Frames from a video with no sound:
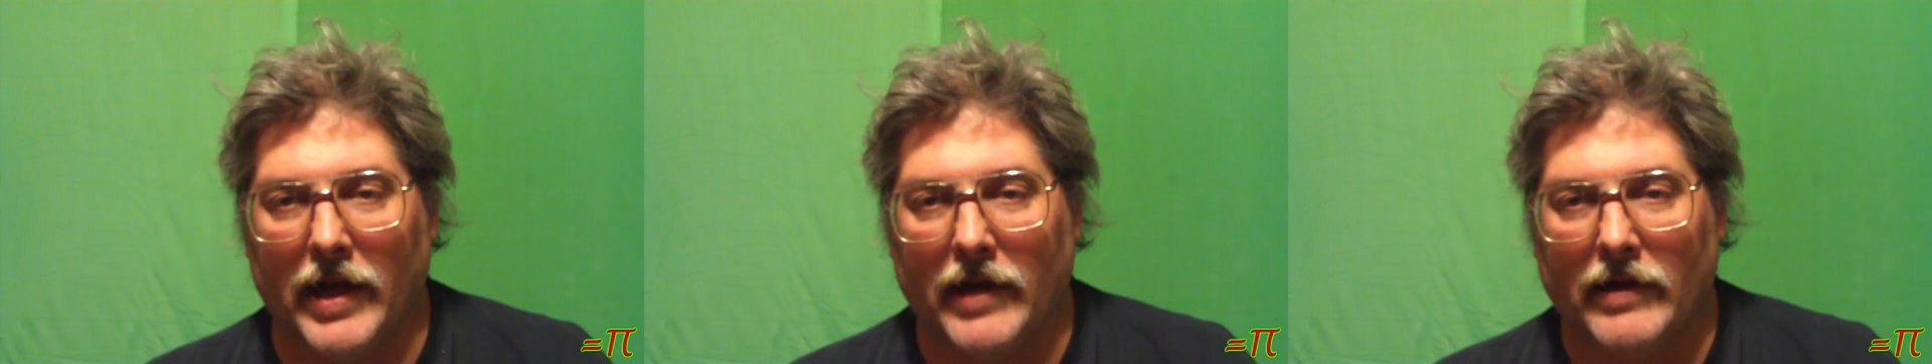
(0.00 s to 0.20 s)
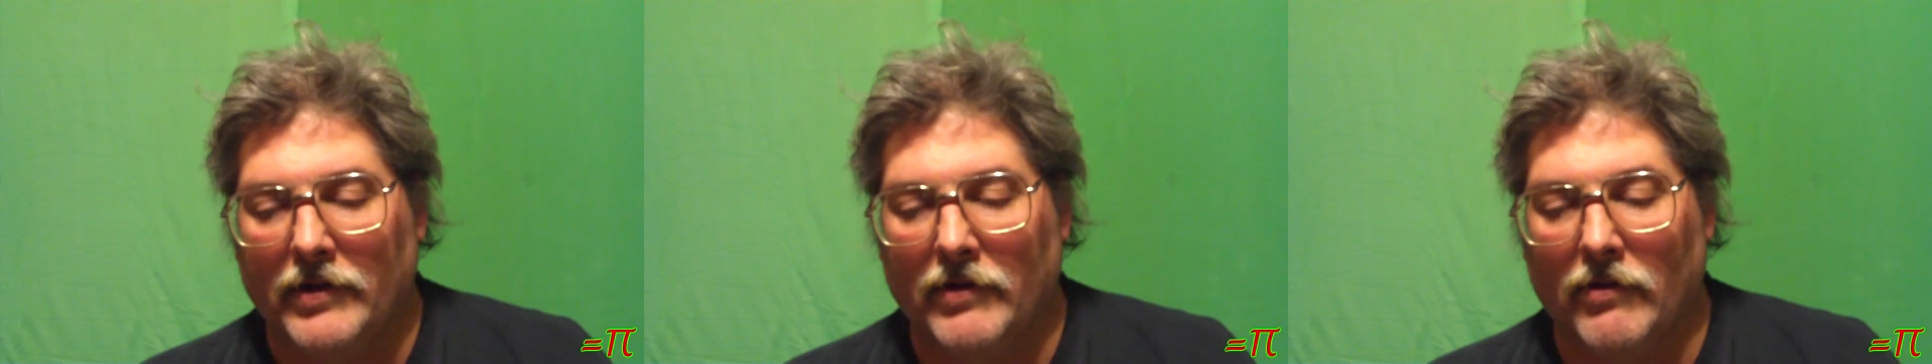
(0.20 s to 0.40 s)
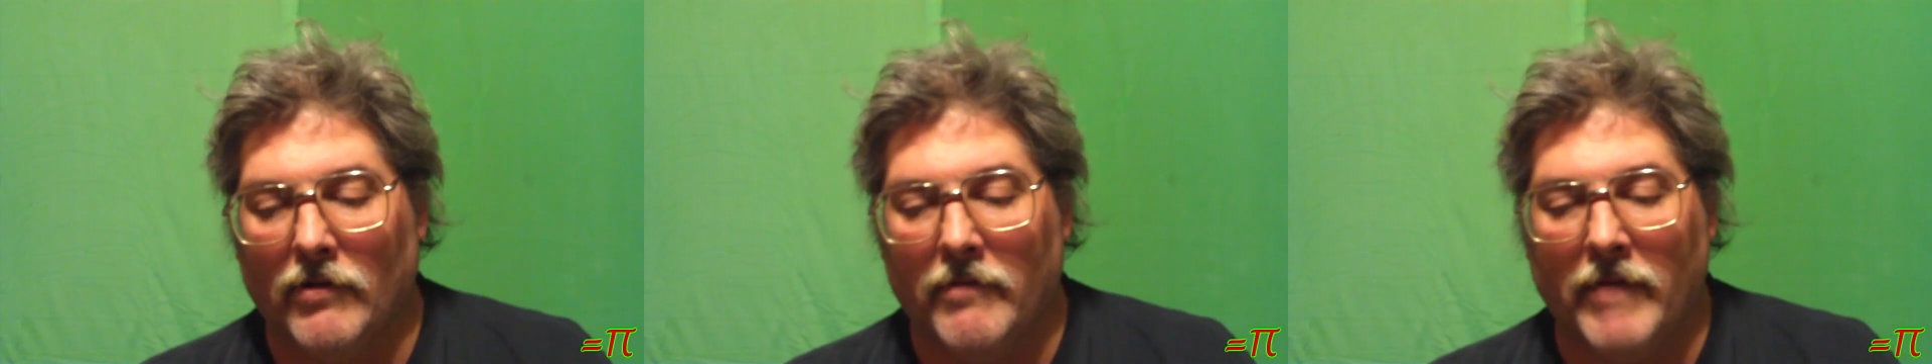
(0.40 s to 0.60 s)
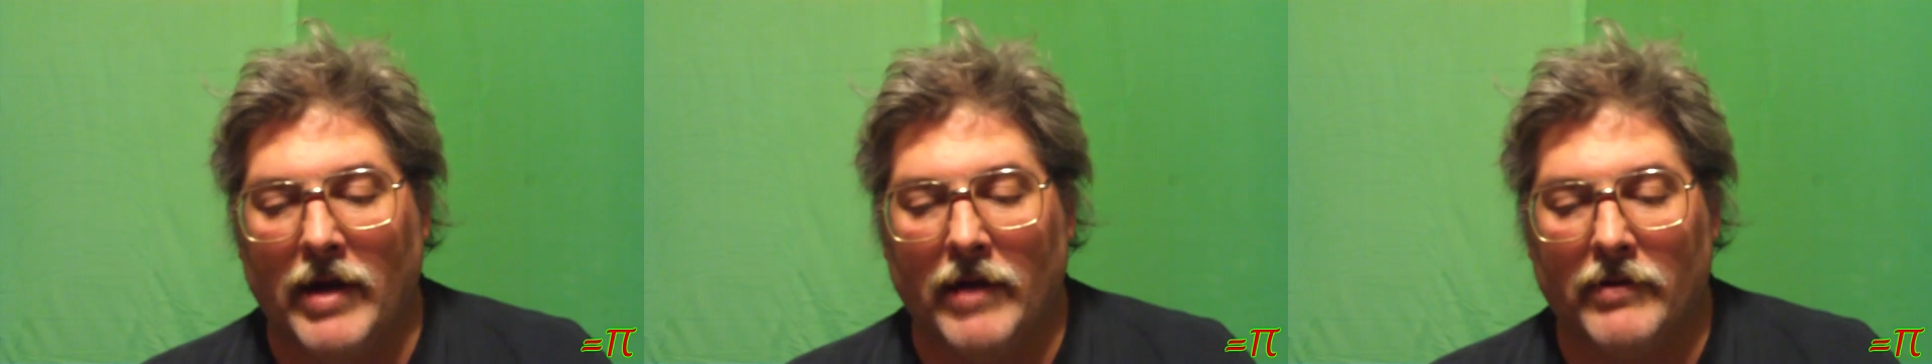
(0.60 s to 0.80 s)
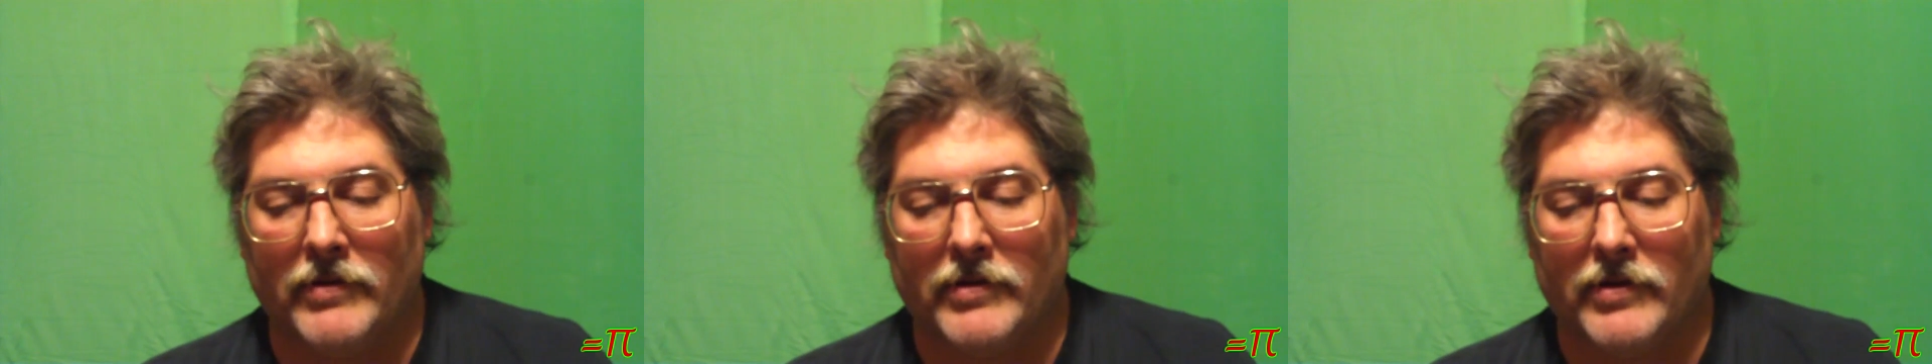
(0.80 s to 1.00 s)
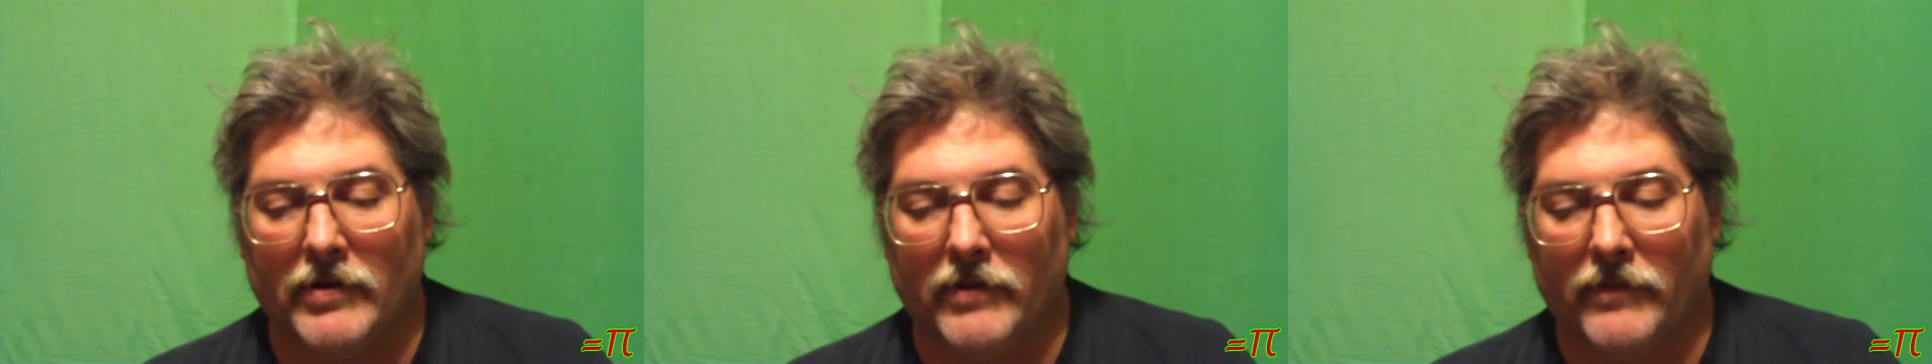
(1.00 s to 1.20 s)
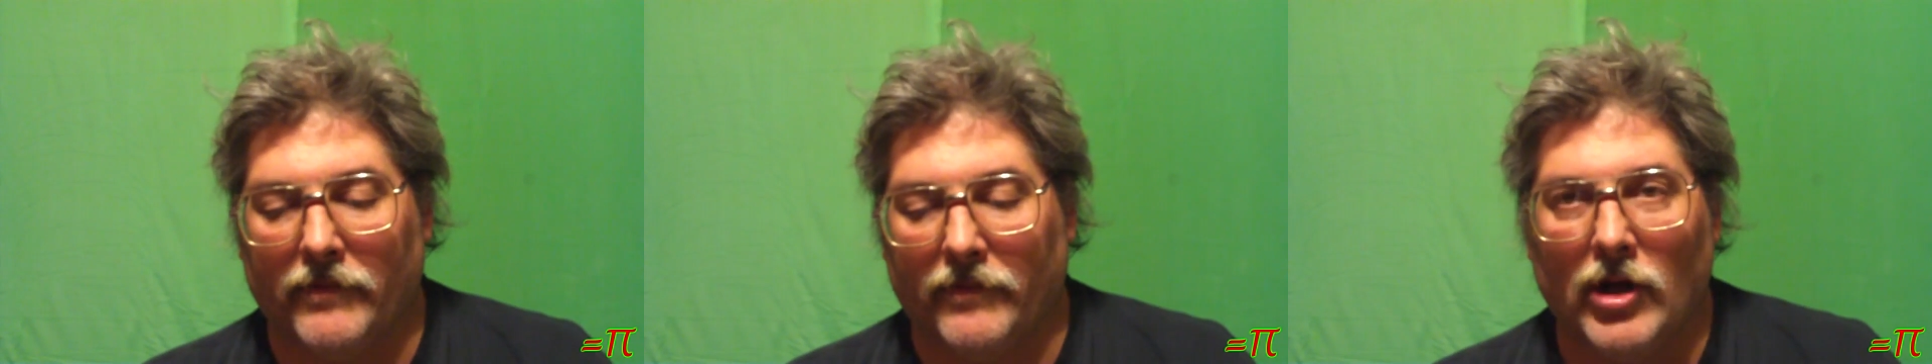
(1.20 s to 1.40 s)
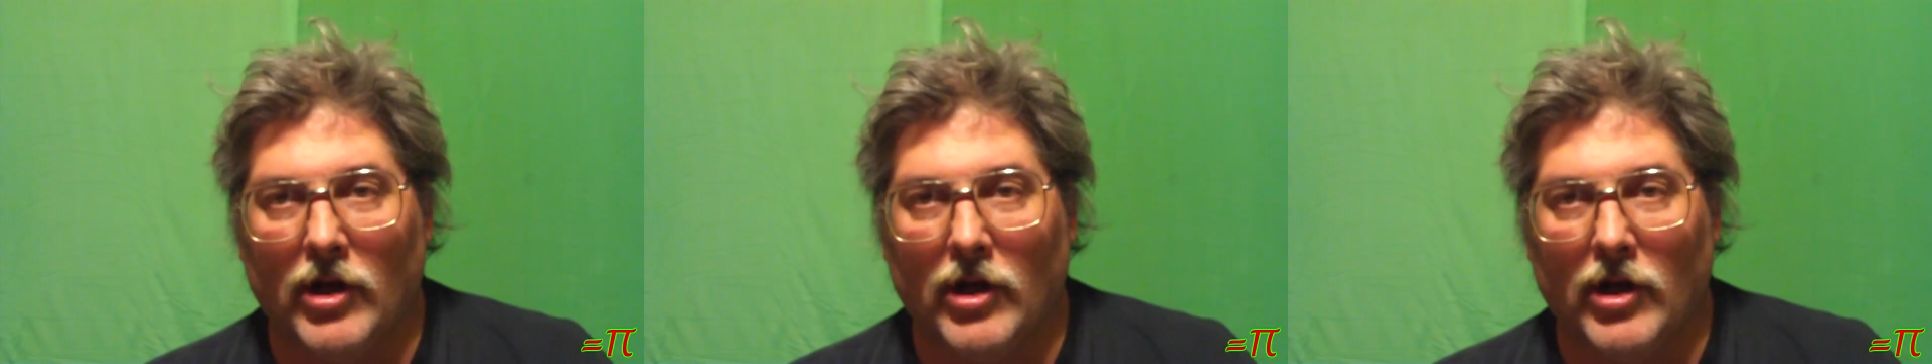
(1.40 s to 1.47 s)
that. No amount of